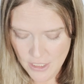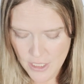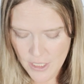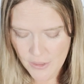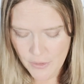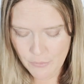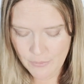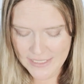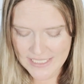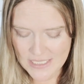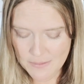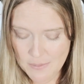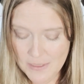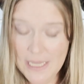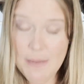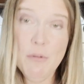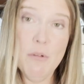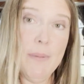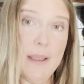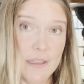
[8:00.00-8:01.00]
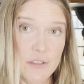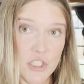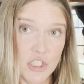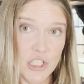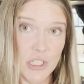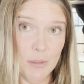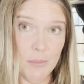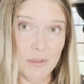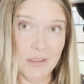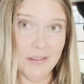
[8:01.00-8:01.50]
The recipe I'm about to
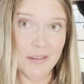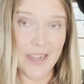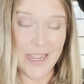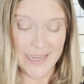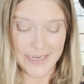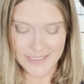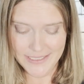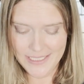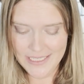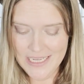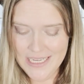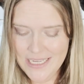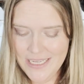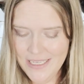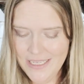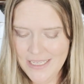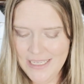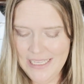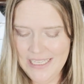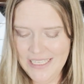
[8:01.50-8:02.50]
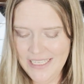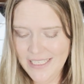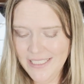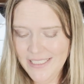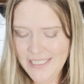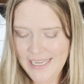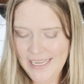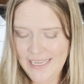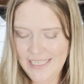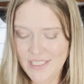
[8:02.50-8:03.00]
share with you guys, it
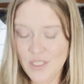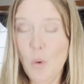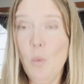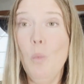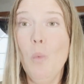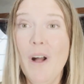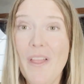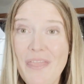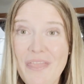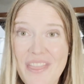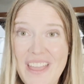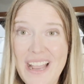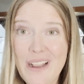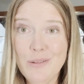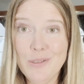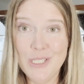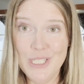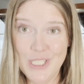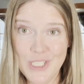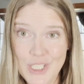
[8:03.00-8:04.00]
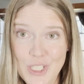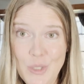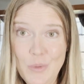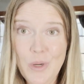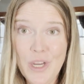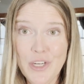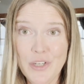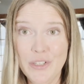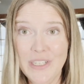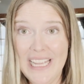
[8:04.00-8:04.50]
contains
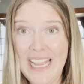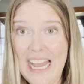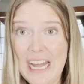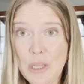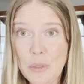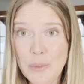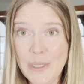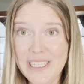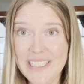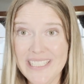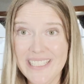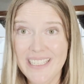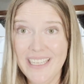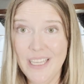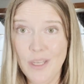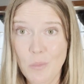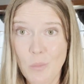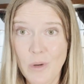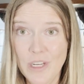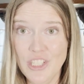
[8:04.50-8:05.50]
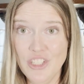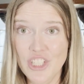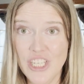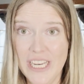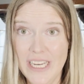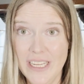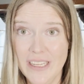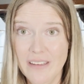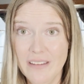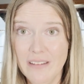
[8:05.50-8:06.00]
1,200 calories in one
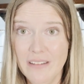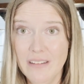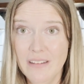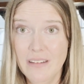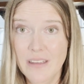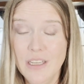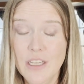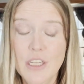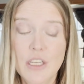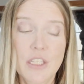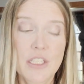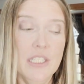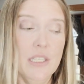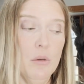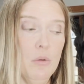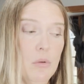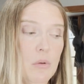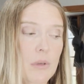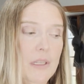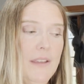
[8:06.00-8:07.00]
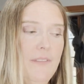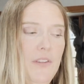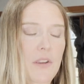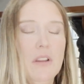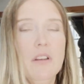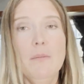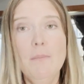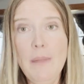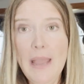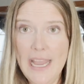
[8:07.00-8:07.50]
shake. So if you could
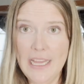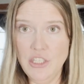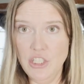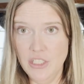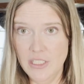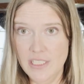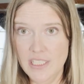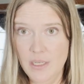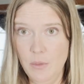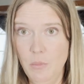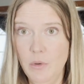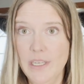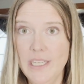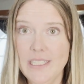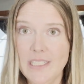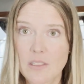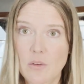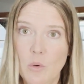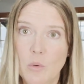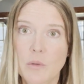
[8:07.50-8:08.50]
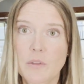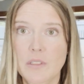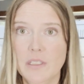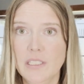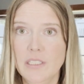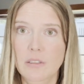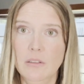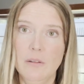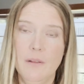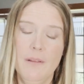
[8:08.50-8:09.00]
imagine someone is an older
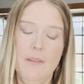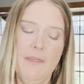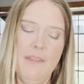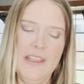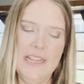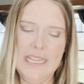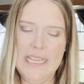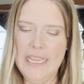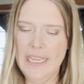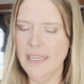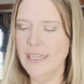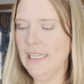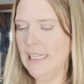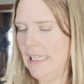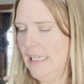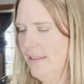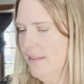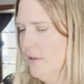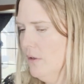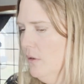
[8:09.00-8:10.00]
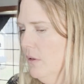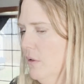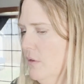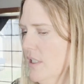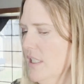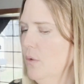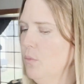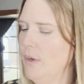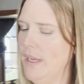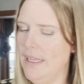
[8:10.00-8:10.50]
adult, they can't eat, they're
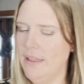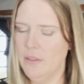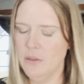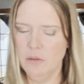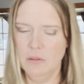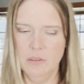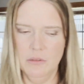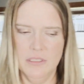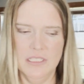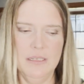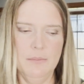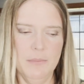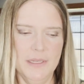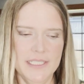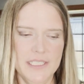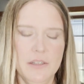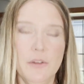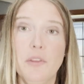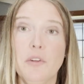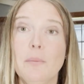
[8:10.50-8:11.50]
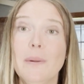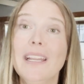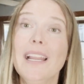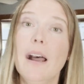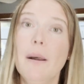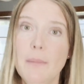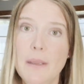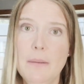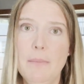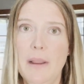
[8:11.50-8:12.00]
losing weight, they're losing muscle, they're
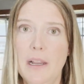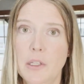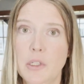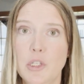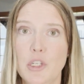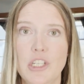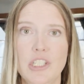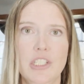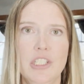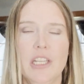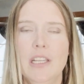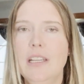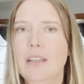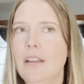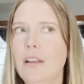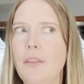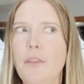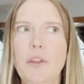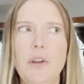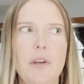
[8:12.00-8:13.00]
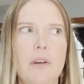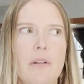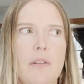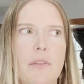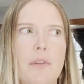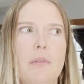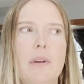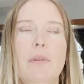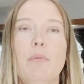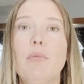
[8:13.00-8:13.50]
becoming malnourished, they're
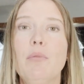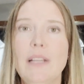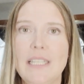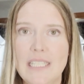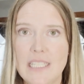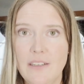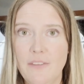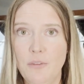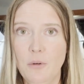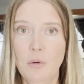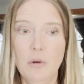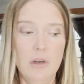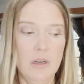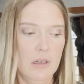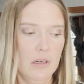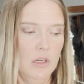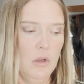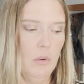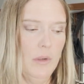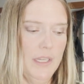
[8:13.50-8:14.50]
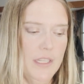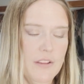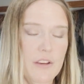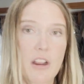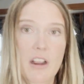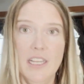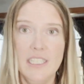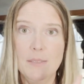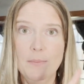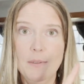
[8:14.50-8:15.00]
at risk for going to the
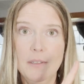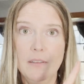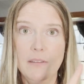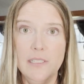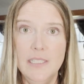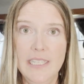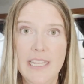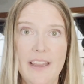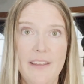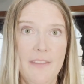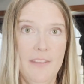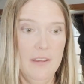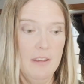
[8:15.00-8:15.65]
hospital, death,